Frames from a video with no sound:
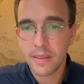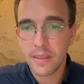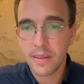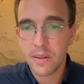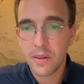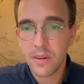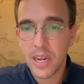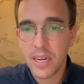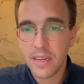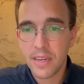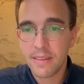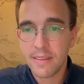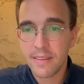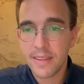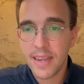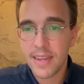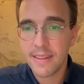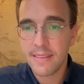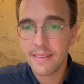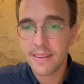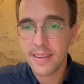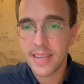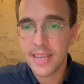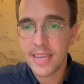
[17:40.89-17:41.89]
United
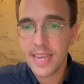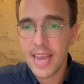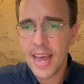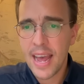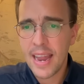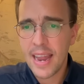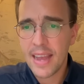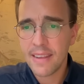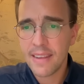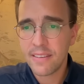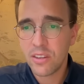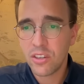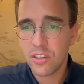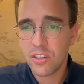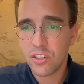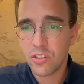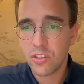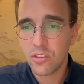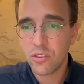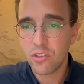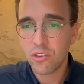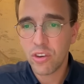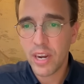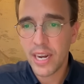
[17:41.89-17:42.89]
States and key allies such as
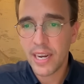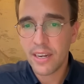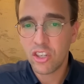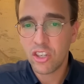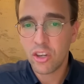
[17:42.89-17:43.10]
Australia,